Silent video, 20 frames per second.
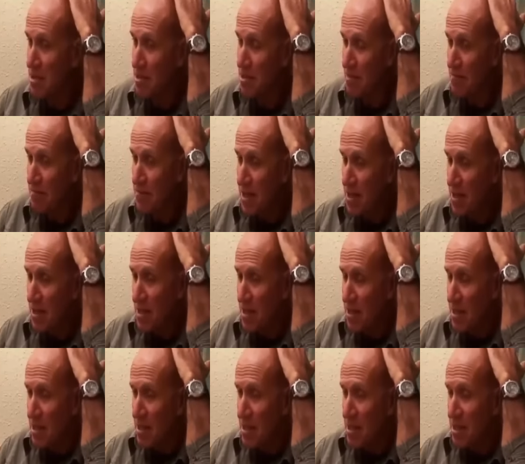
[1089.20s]
because
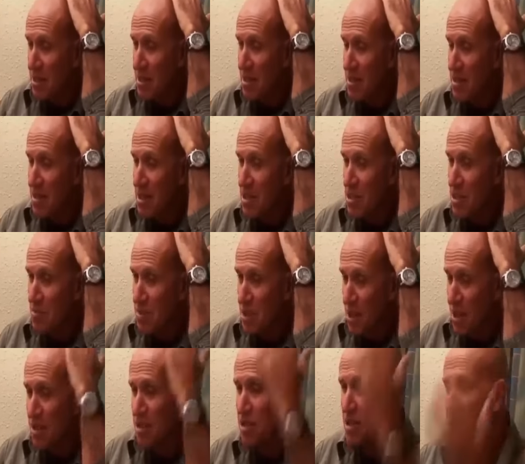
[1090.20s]
the
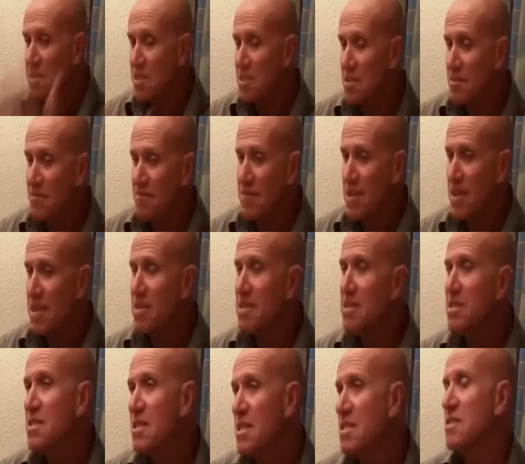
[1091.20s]
Egyptologists
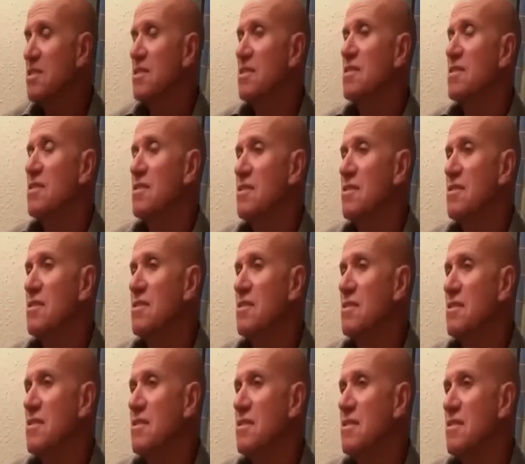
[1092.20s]
insisted
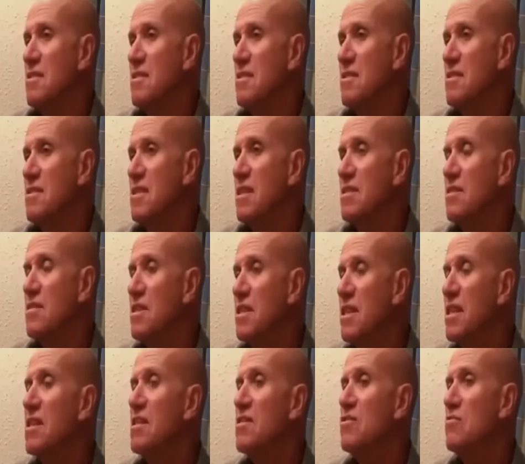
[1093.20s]
that the
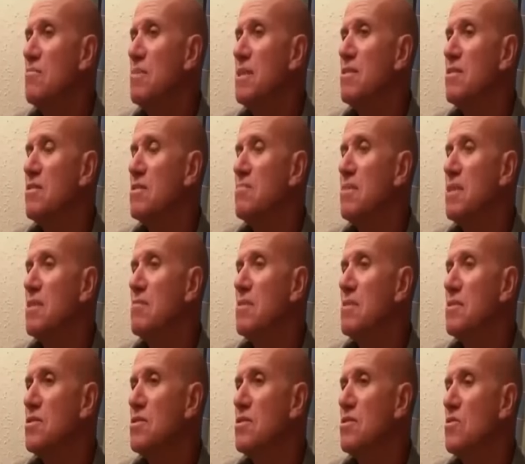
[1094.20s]
kings who built those
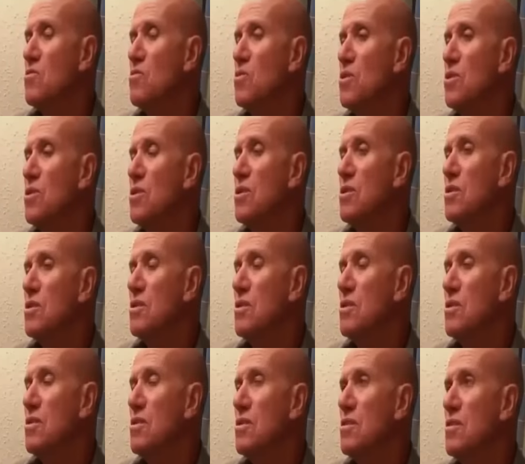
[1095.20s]
pyramids were
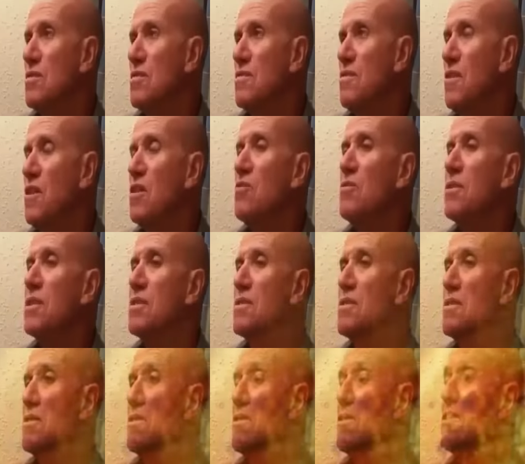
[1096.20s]

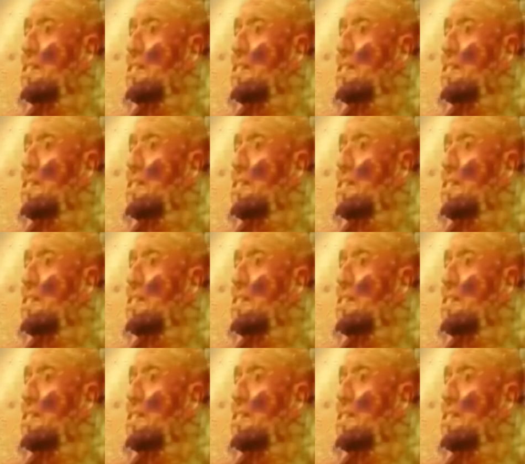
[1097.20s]
following